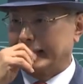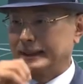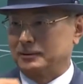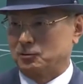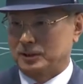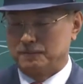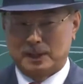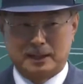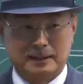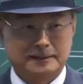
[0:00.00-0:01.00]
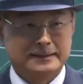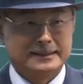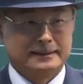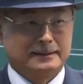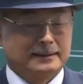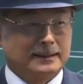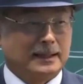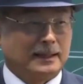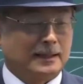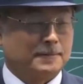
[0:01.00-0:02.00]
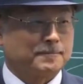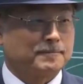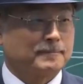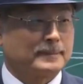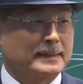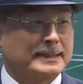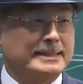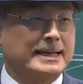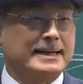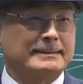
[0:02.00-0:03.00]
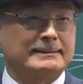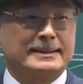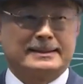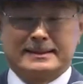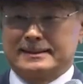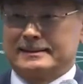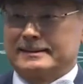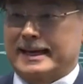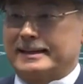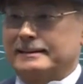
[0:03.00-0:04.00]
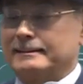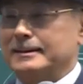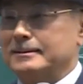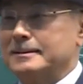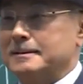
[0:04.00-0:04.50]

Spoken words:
There are 60 of them, and I